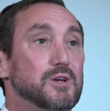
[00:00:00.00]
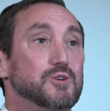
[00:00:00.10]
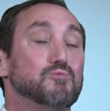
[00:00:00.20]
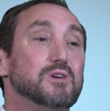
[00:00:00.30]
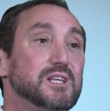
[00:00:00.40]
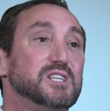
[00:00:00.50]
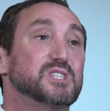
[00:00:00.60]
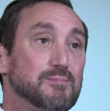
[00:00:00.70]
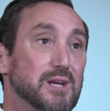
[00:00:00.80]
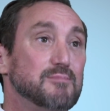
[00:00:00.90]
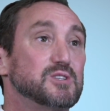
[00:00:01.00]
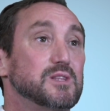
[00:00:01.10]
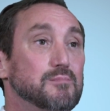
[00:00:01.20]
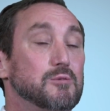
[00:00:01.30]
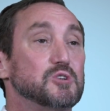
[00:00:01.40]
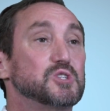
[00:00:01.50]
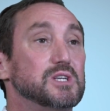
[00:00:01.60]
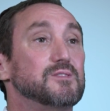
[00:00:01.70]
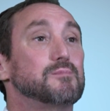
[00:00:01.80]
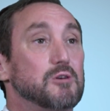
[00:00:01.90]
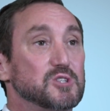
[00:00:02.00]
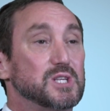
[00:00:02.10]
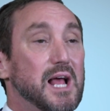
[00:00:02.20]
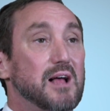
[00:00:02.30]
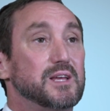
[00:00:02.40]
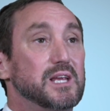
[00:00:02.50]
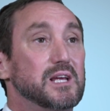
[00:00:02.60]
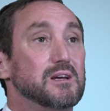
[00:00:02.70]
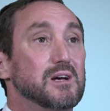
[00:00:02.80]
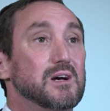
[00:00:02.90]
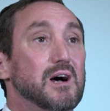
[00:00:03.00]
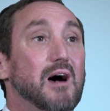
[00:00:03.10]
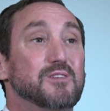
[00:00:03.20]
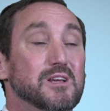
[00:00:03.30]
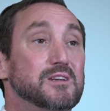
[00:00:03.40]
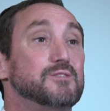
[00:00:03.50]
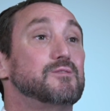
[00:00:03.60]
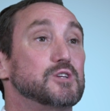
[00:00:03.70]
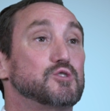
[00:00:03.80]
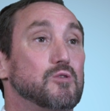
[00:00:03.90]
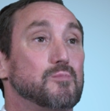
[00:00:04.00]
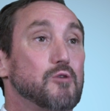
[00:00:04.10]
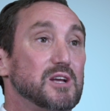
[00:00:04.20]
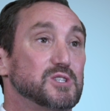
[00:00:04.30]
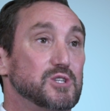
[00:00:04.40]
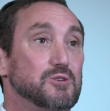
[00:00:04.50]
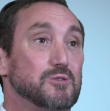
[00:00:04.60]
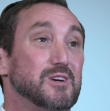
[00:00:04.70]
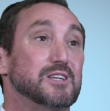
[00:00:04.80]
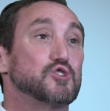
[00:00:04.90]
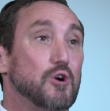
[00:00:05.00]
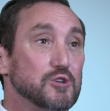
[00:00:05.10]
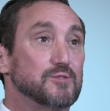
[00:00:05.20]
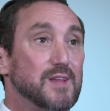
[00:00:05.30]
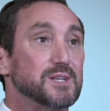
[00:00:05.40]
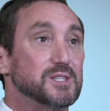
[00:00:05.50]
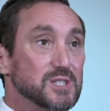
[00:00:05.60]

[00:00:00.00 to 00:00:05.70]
You're really sometimes at the mercy of the personality of the individual prosecutor in charge of that